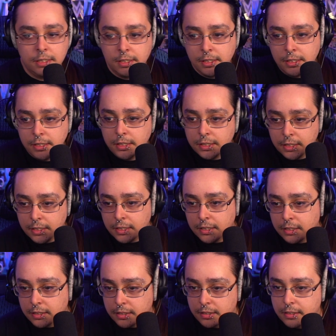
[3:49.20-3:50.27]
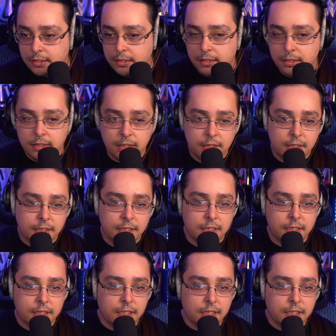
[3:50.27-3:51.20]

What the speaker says: Nobody speaks.